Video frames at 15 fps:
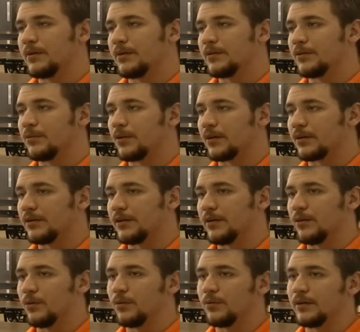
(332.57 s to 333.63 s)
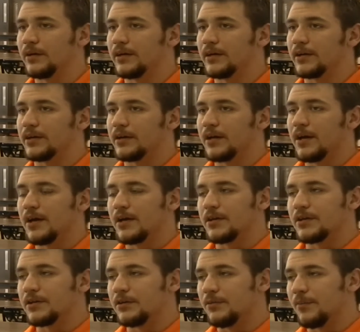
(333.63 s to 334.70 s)
you work on the oil rig,
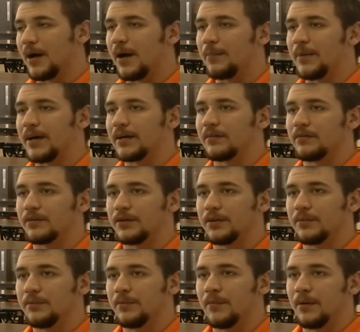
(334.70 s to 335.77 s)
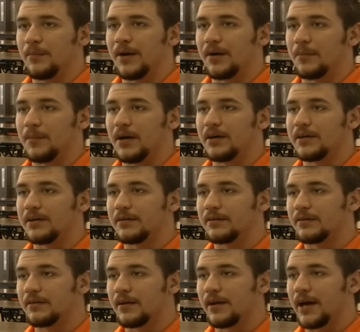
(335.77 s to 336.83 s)
you might make a good amount of money
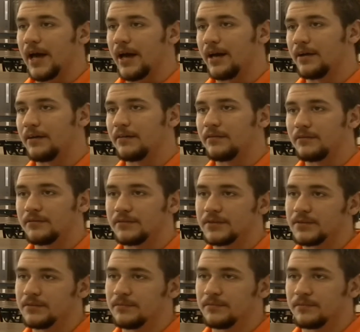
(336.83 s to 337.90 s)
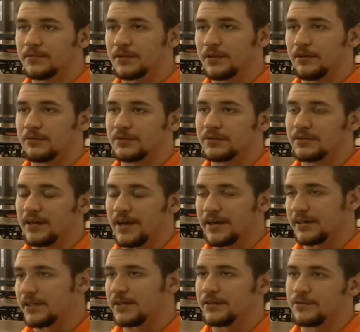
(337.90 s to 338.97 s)
at, you know,
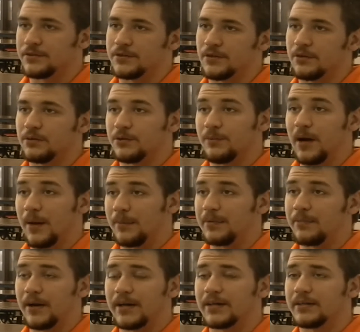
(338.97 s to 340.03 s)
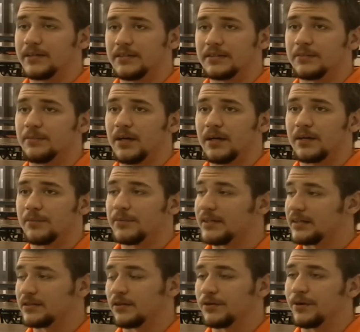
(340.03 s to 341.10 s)
18 years old. You might be making decent money, but
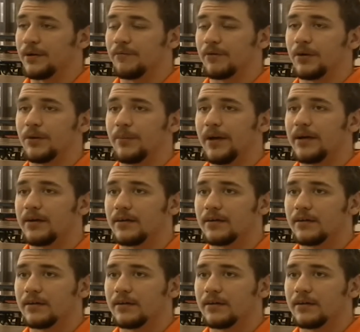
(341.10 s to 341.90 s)
that's all you're ever going to make.